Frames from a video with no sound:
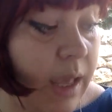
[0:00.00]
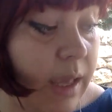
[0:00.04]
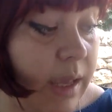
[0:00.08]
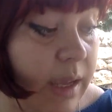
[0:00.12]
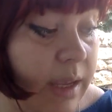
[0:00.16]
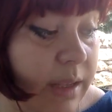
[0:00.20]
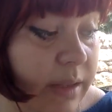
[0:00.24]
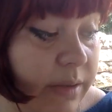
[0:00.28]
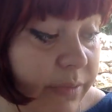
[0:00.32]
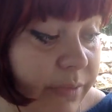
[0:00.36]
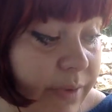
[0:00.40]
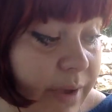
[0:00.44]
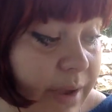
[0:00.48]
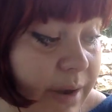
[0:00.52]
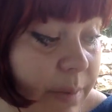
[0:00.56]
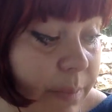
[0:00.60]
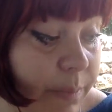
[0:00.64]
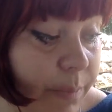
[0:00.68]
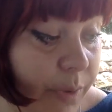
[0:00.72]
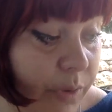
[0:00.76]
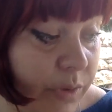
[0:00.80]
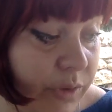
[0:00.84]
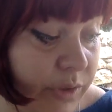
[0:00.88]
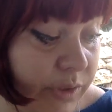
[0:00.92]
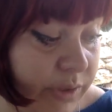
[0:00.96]
in a very
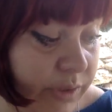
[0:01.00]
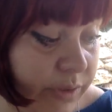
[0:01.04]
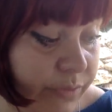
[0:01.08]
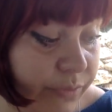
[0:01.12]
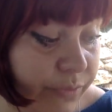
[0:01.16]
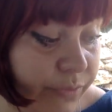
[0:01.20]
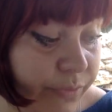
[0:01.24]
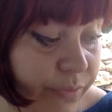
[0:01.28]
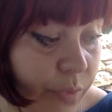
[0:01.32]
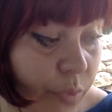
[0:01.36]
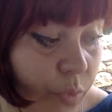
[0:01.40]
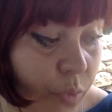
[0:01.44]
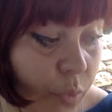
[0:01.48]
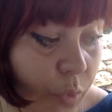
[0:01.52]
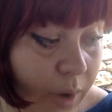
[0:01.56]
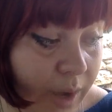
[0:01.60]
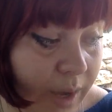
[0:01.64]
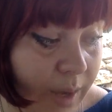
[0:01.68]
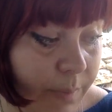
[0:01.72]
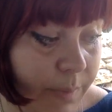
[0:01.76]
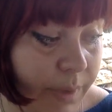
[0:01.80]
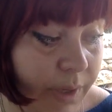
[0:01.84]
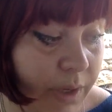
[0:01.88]
positive way,